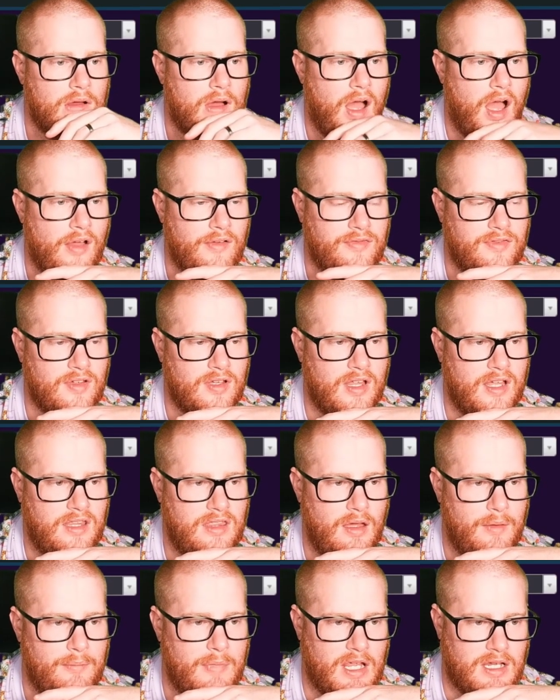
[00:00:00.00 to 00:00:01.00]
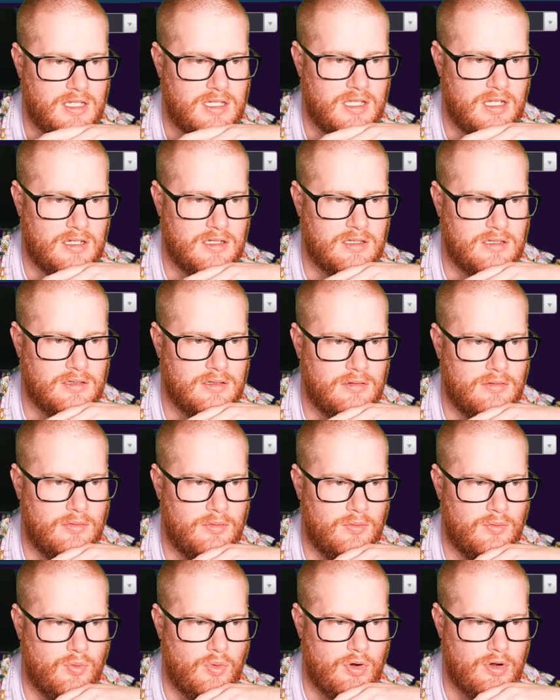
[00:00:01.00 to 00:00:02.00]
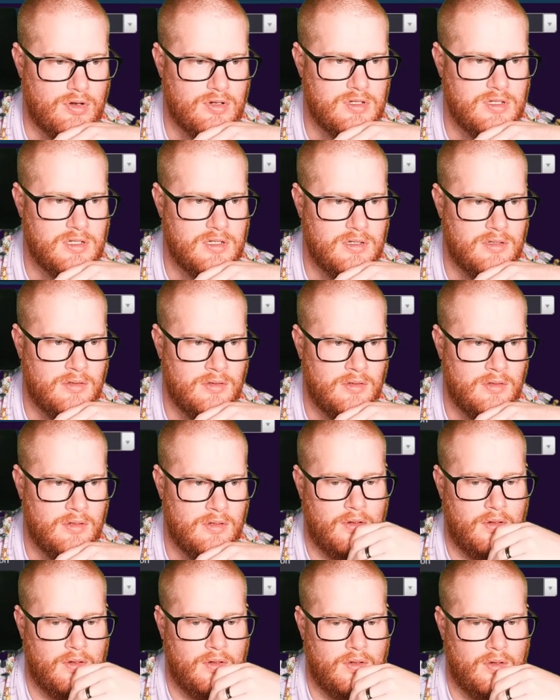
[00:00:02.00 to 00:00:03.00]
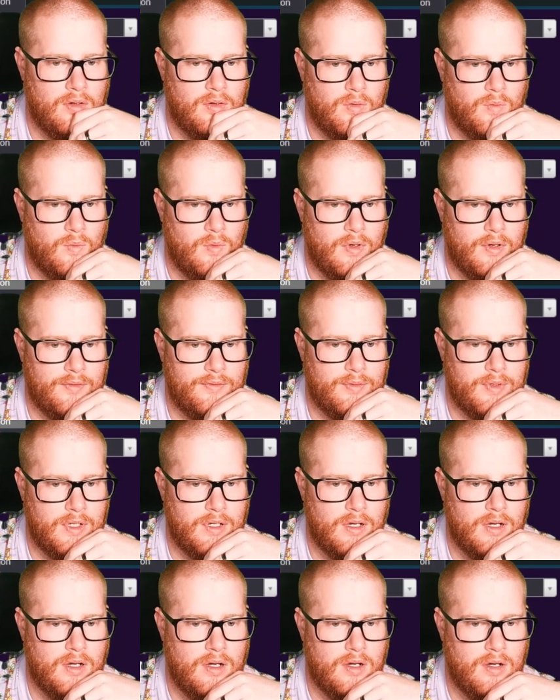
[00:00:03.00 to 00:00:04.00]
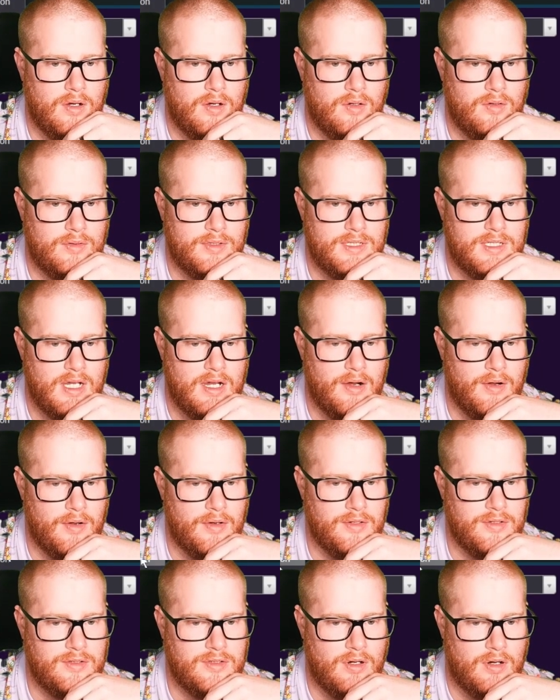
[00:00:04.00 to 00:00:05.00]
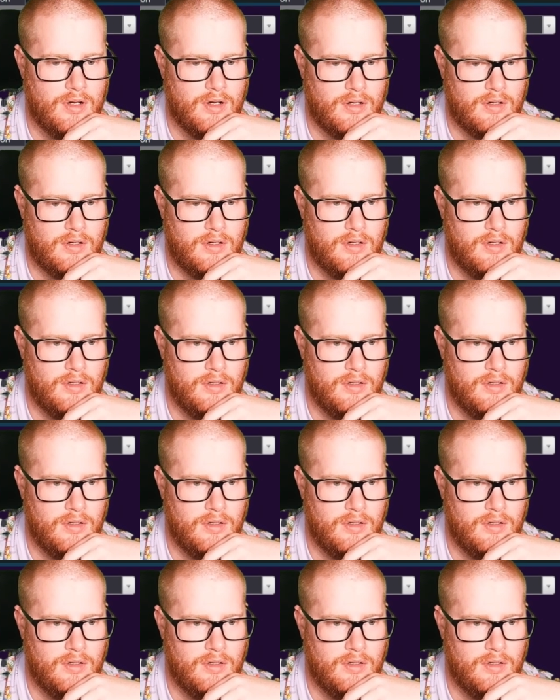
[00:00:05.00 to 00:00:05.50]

I feel like that makes things worse. What if we go Terra Dark?